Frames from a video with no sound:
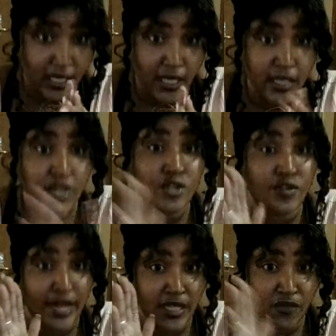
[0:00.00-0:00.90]
it,
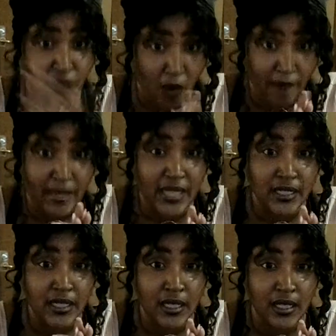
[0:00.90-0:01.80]
transform it,
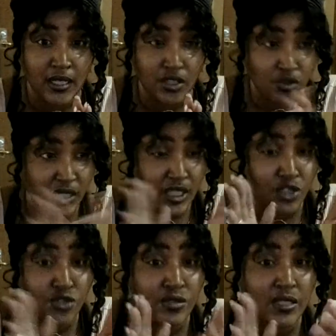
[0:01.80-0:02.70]
use it to
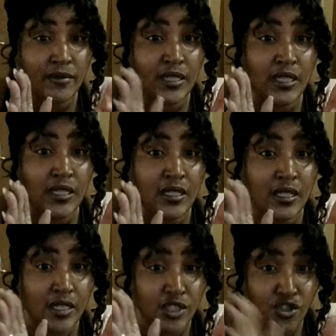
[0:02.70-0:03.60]
do something
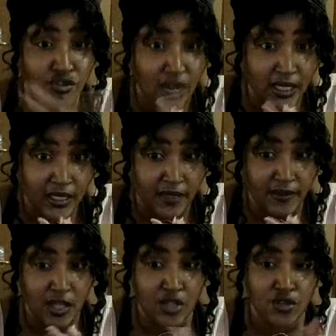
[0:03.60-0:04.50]
constructive.
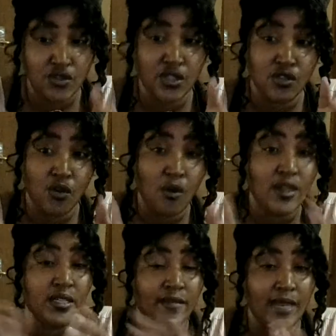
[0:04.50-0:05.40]
Use it
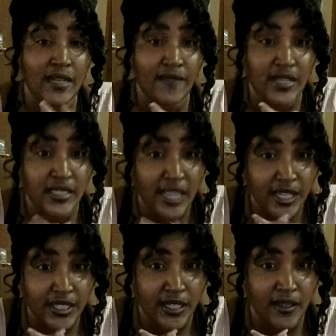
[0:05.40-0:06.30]
towards your
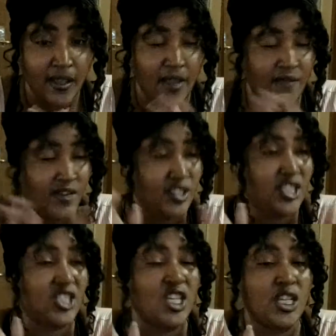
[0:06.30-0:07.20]
manifestation
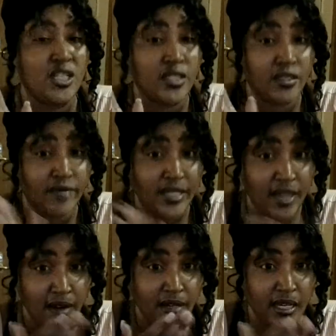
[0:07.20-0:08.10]
versus just
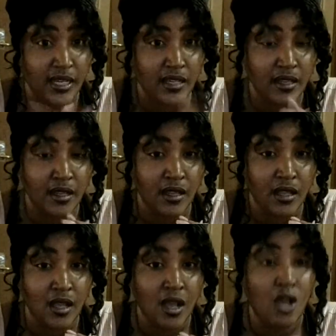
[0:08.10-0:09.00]
returning it.
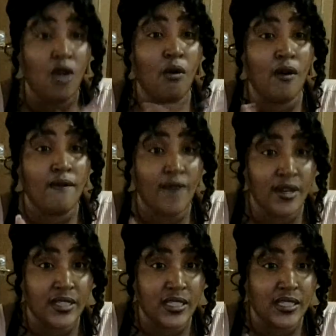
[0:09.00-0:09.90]
Or
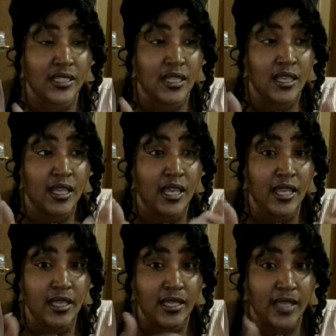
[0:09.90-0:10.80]
versus
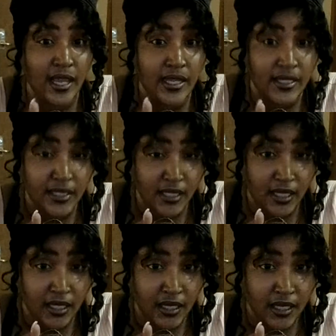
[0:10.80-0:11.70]

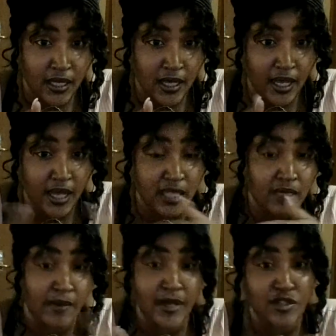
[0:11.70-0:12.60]
engaging in a
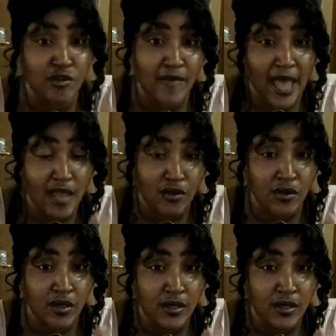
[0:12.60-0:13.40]
spiritual battle